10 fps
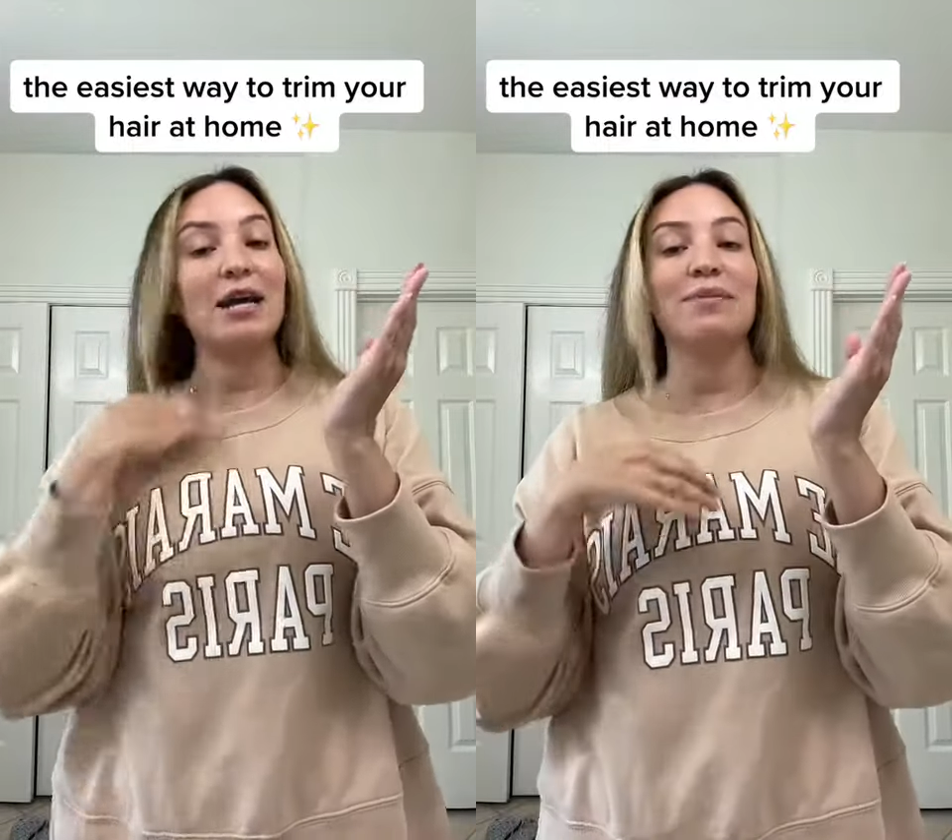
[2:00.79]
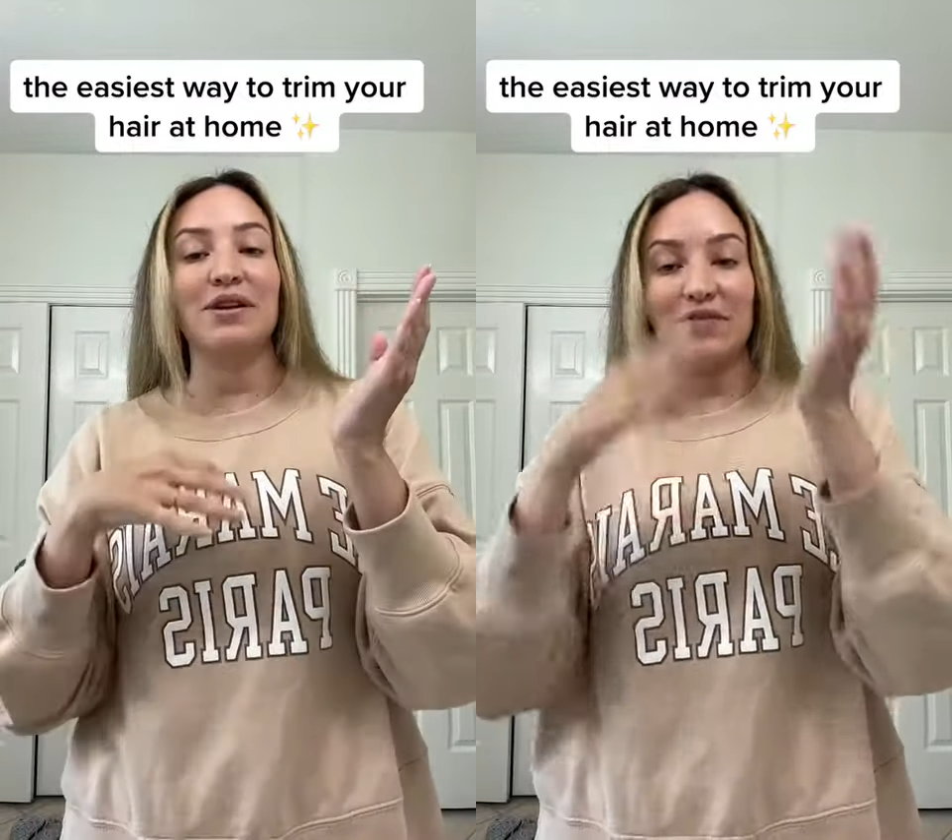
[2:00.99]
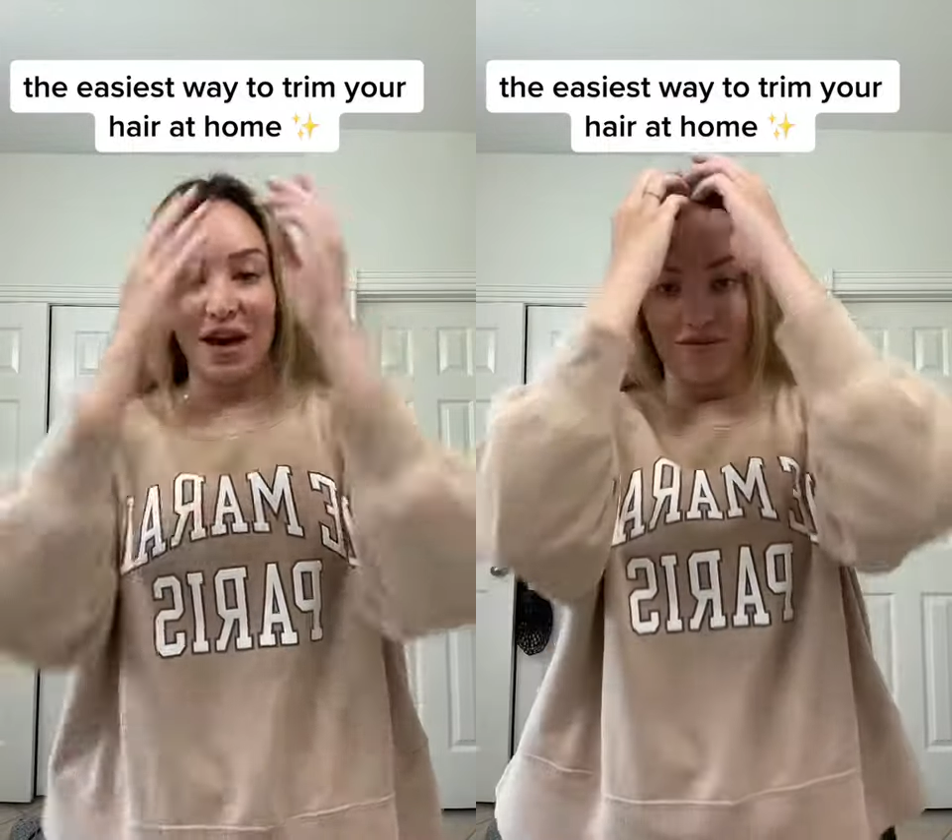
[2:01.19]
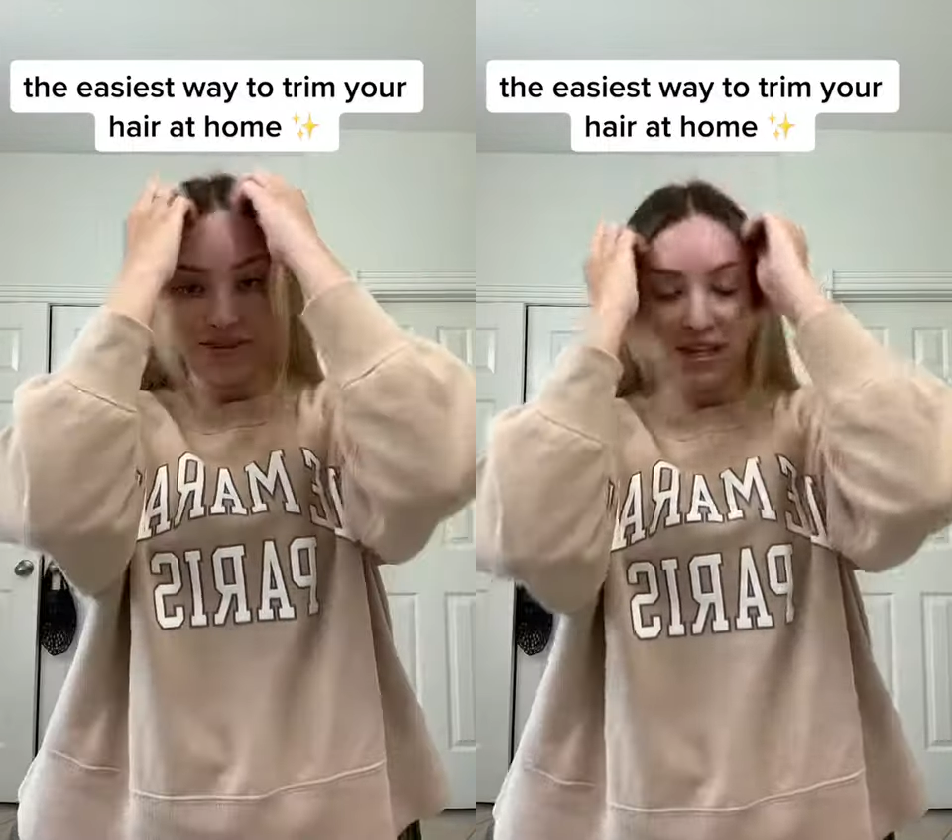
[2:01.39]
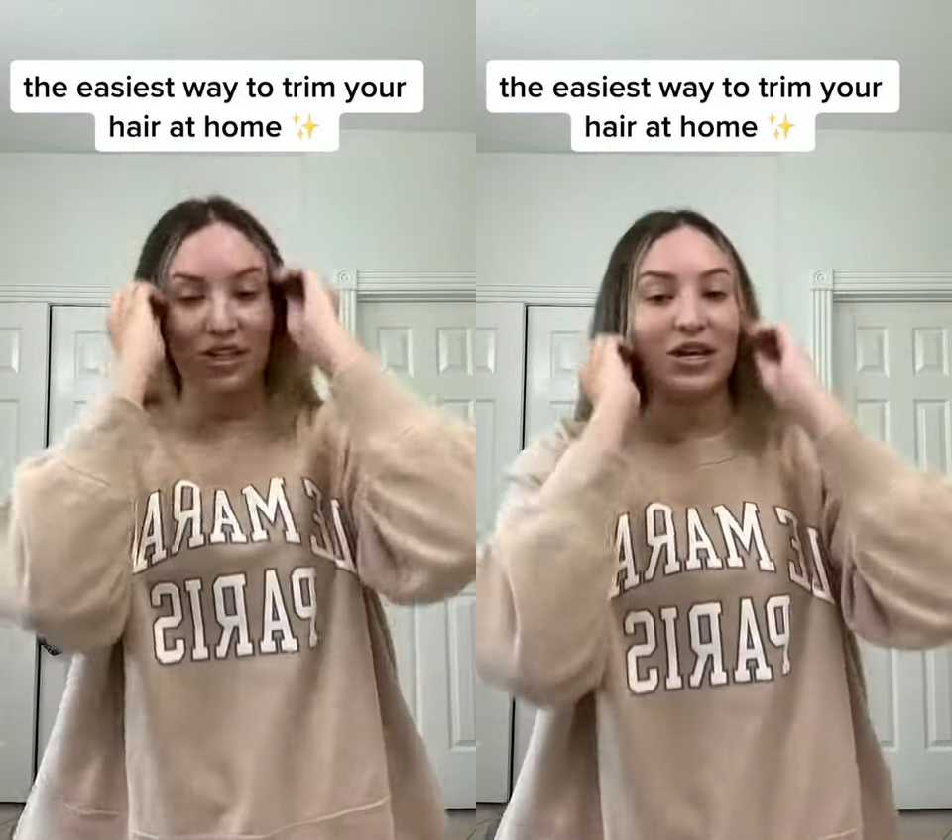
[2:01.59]
bit of that
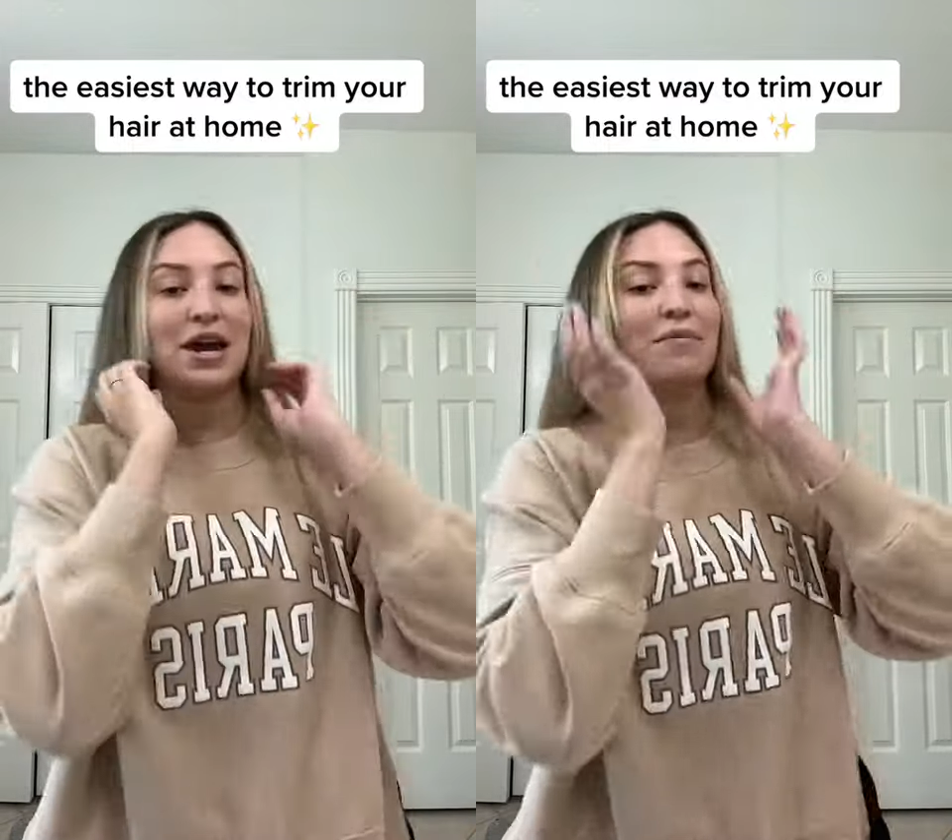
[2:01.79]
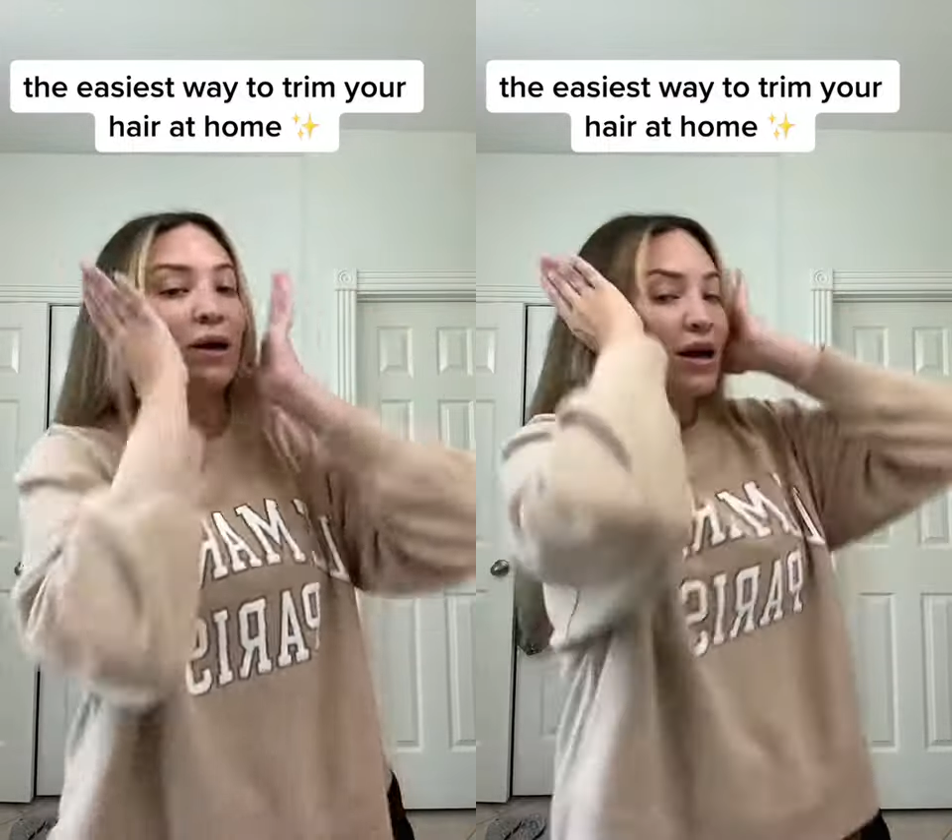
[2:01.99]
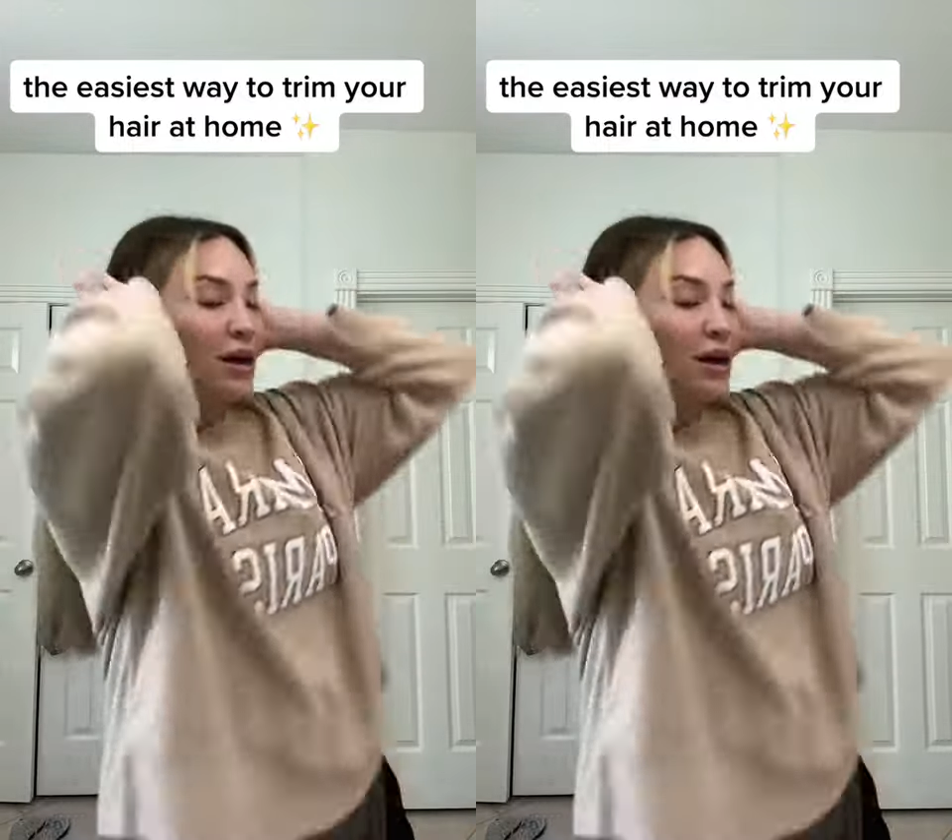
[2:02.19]
V shape,